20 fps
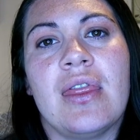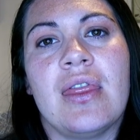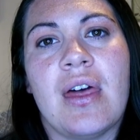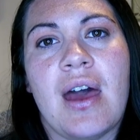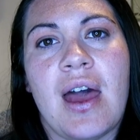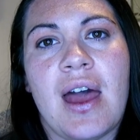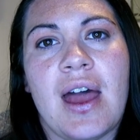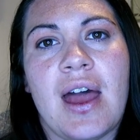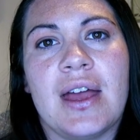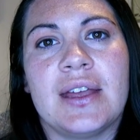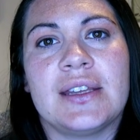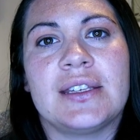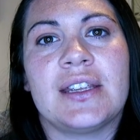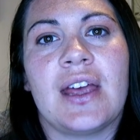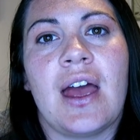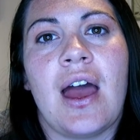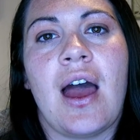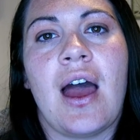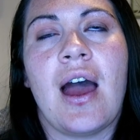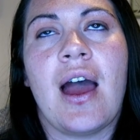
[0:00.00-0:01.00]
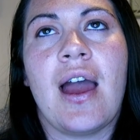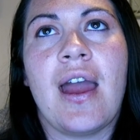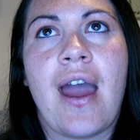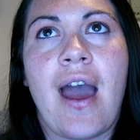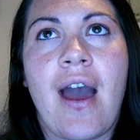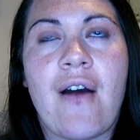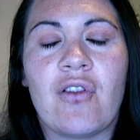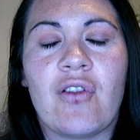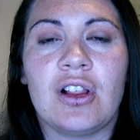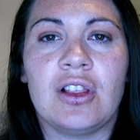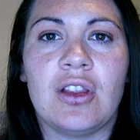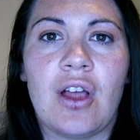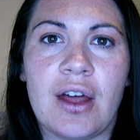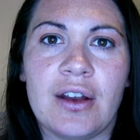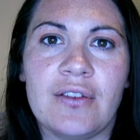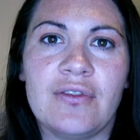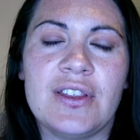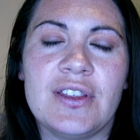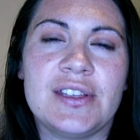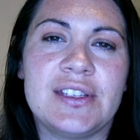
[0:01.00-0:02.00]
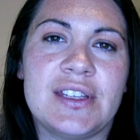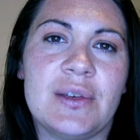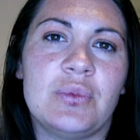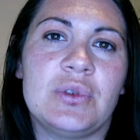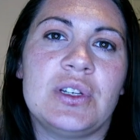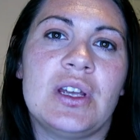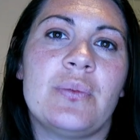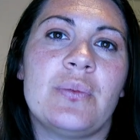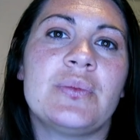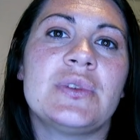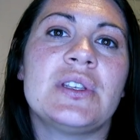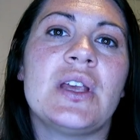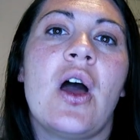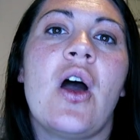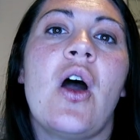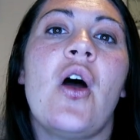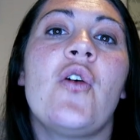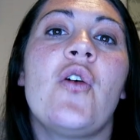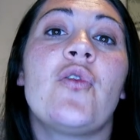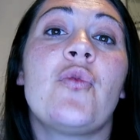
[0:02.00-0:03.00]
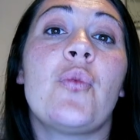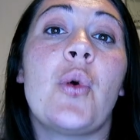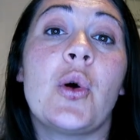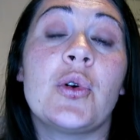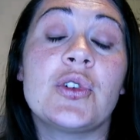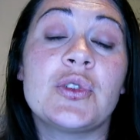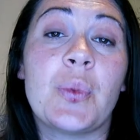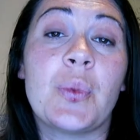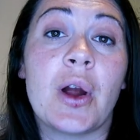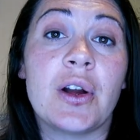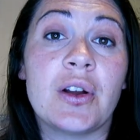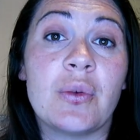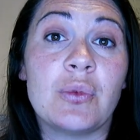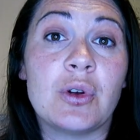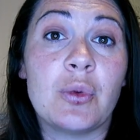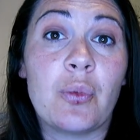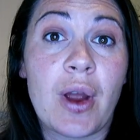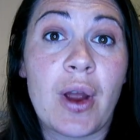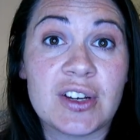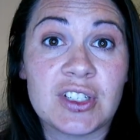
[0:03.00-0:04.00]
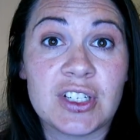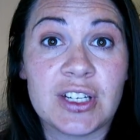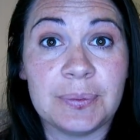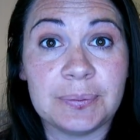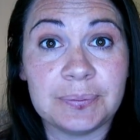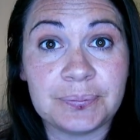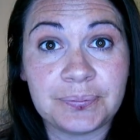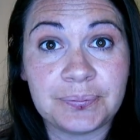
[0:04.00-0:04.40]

that I have a lot of the symptoms of postpartum depression.